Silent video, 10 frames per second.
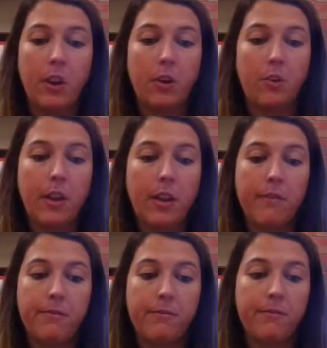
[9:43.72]

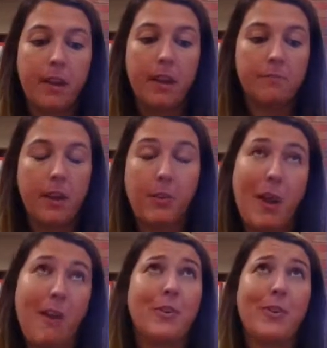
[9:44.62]
if I don't
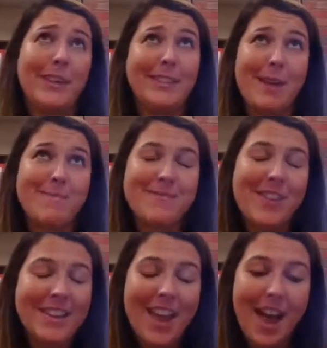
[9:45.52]
have a good example
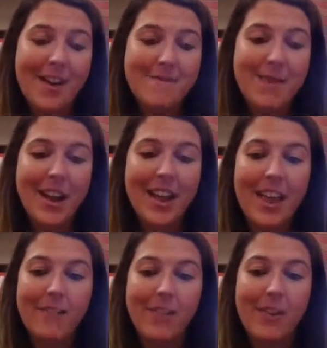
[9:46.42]
right now, but
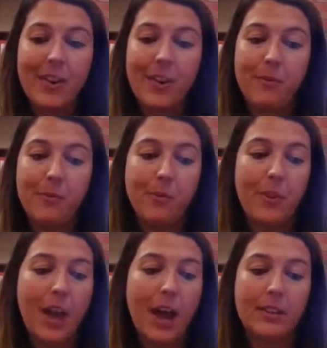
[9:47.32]
if we
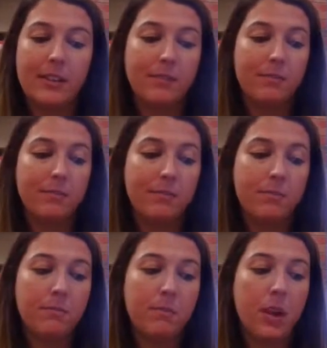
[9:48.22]
had
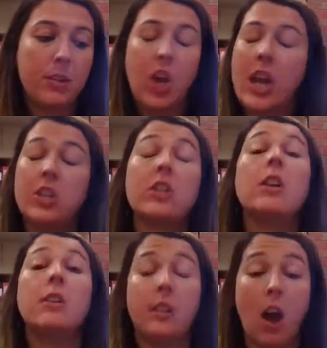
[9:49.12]
a change in a
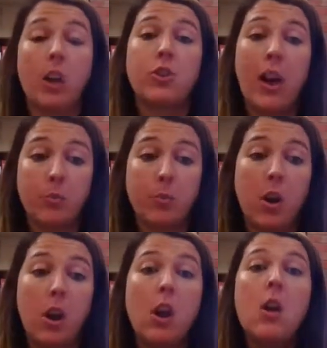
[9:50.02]
contract
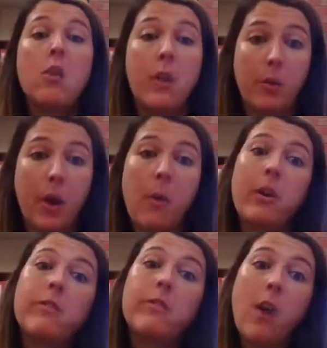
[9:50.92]
where they were
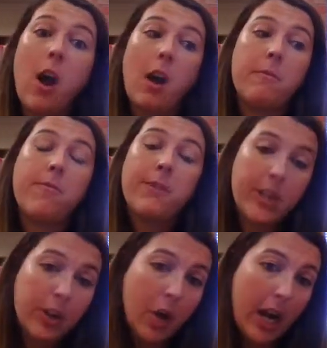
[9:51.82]
going from
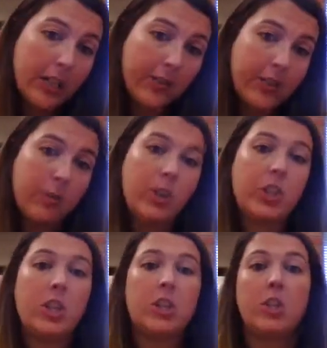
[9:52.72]
15 credits for
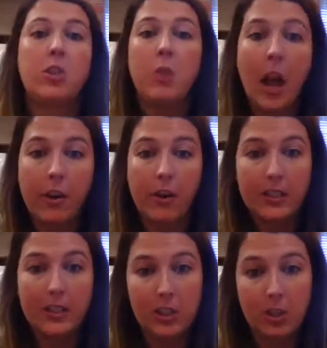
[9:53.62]
tuition to 9
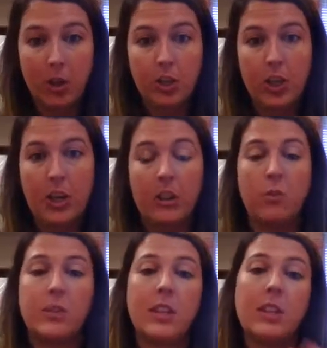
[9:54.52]
credits in tuition. And there
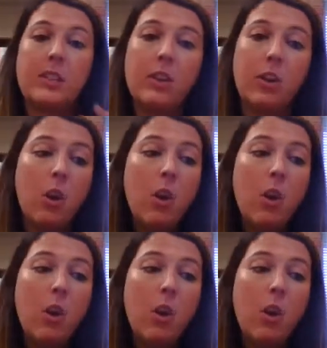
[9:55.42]
was like this little